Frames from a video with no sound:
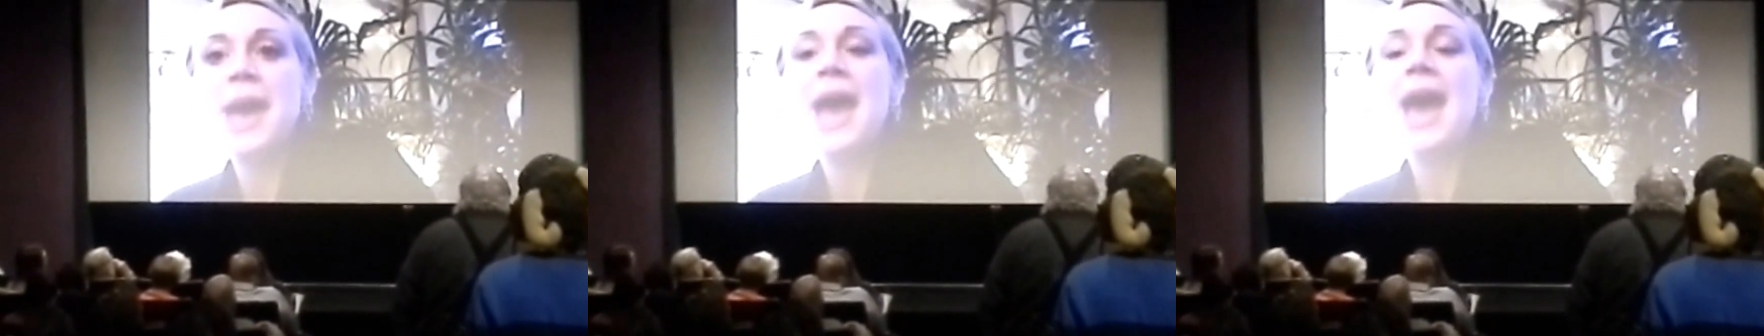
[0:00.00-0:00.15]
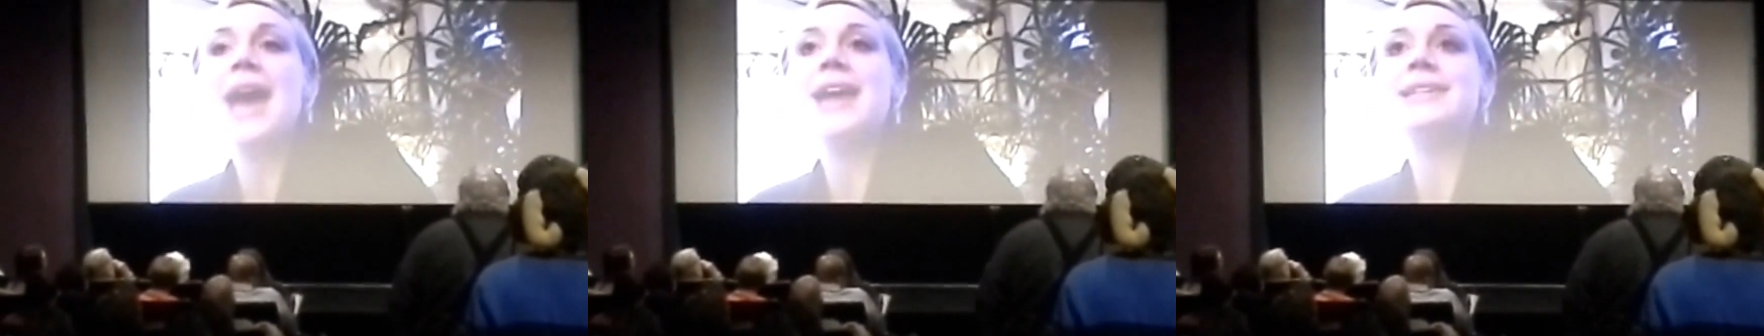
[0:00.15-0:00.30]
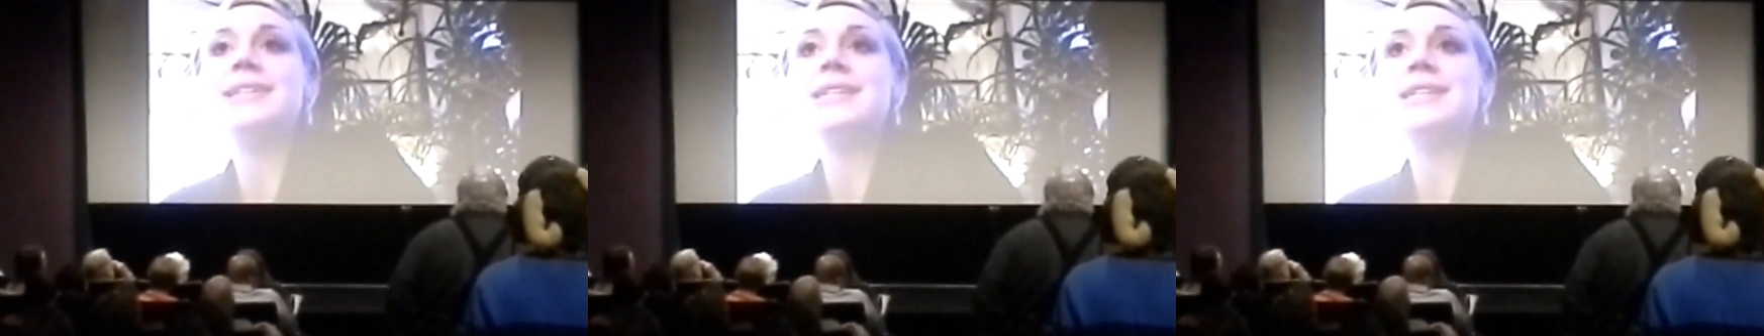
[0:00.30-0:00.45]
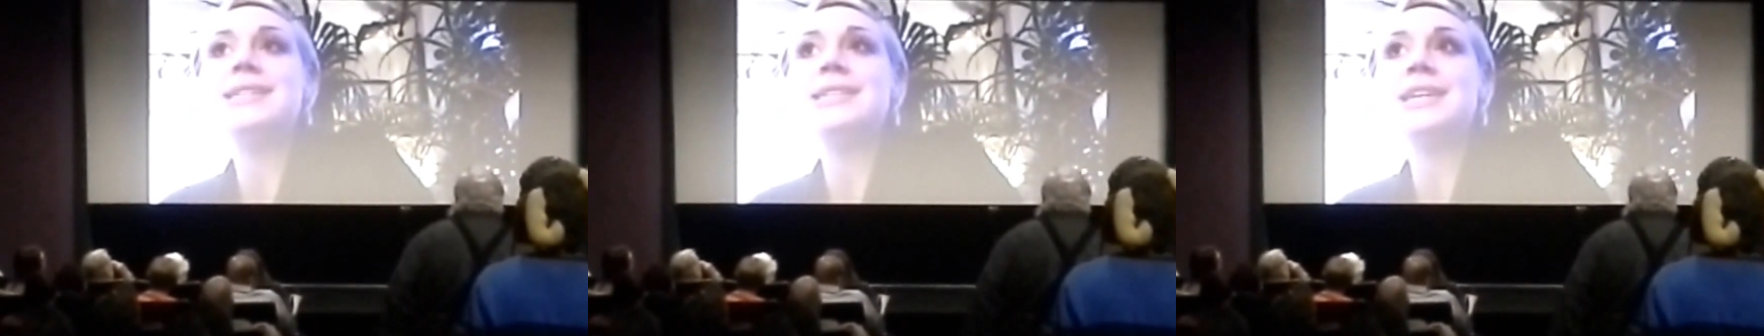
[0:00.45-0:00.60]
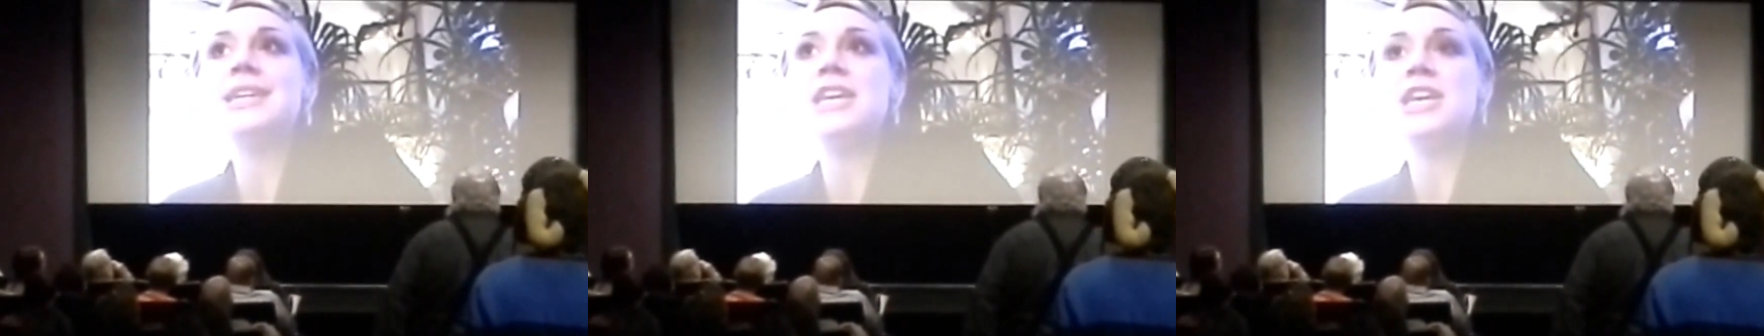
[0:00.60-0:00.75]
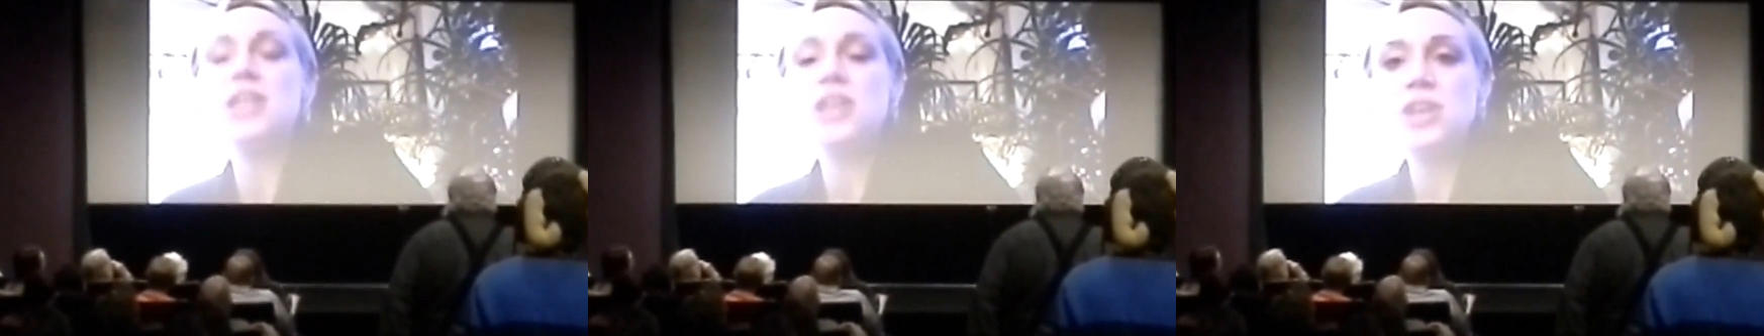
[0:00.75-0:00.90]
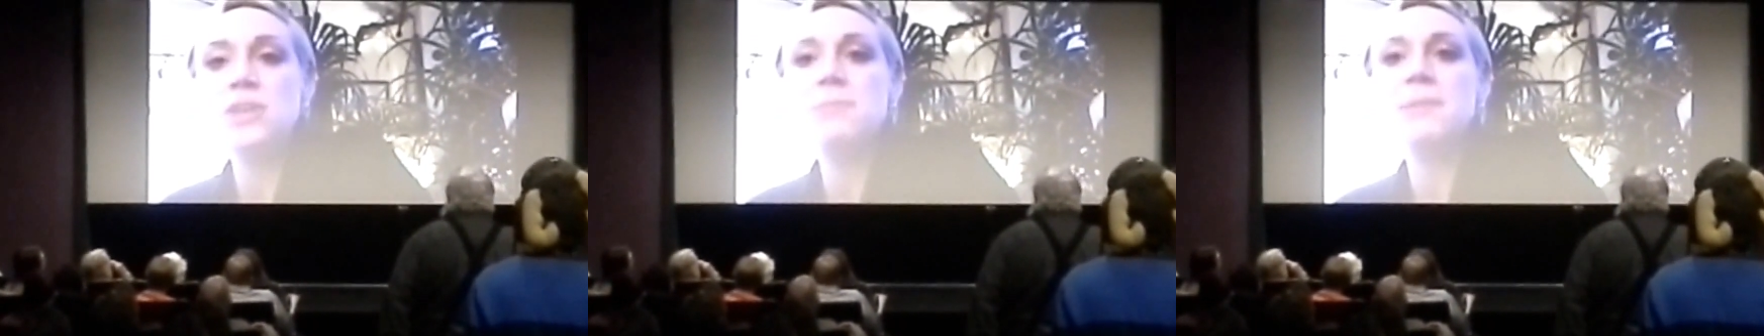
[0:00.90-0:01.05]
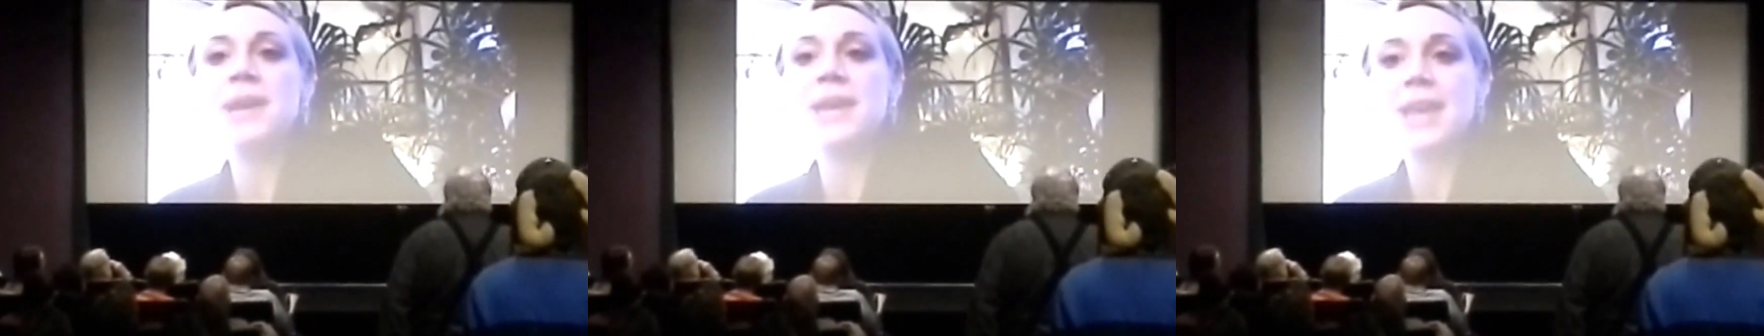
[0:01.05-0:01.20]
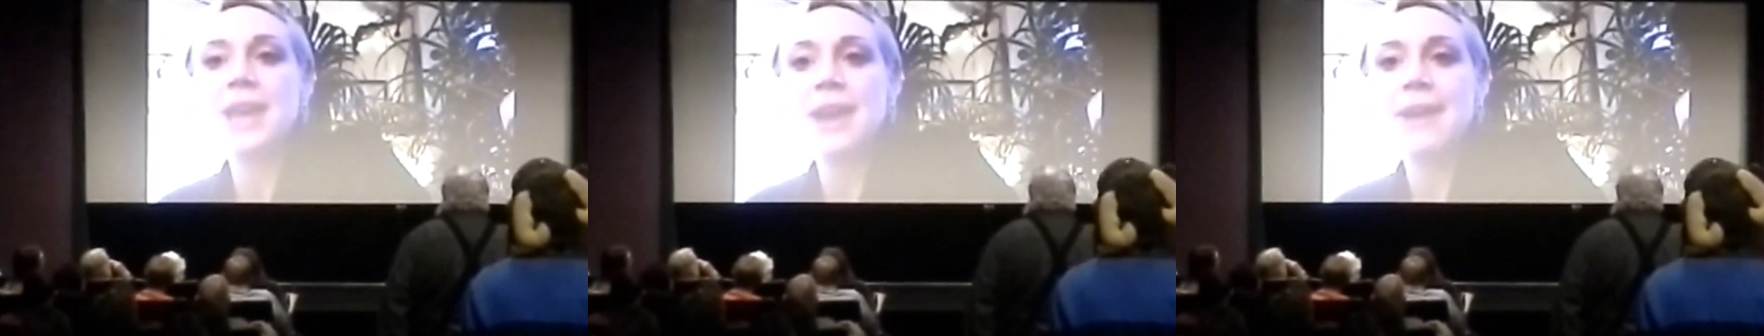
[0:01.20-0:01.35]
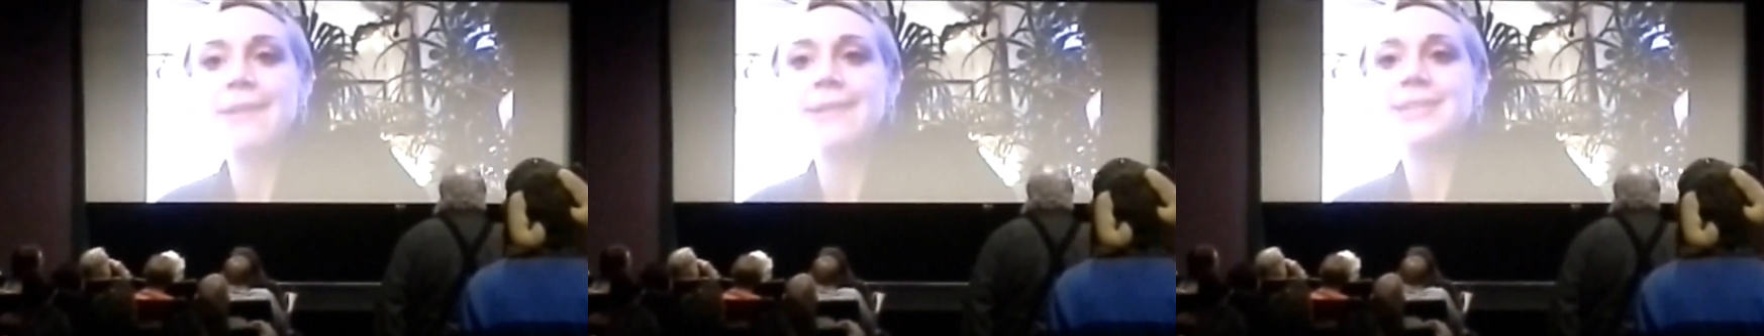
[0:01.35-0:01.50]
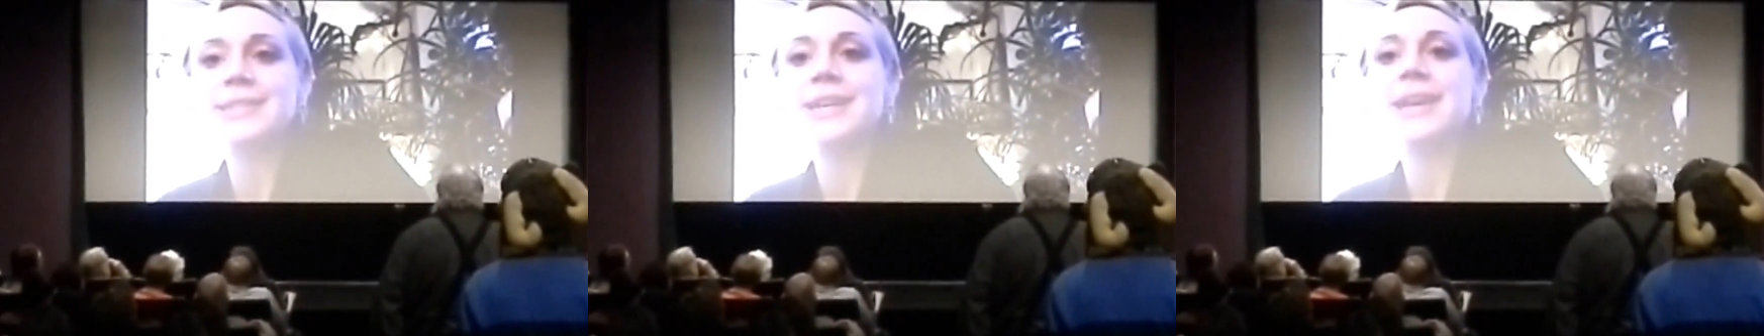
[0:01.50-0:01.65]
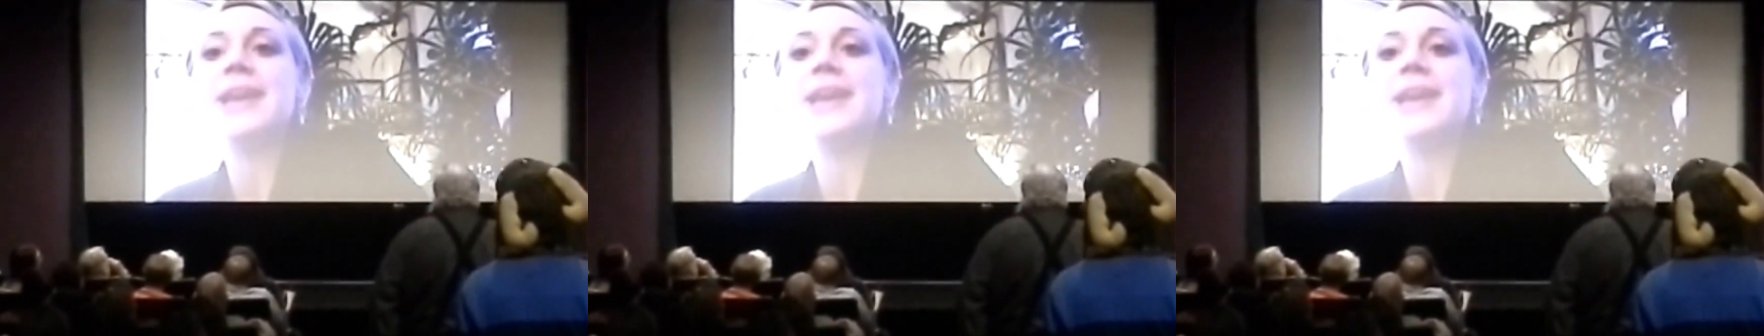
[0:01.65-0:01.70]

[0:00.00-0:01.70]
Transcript: and he said he knew my character,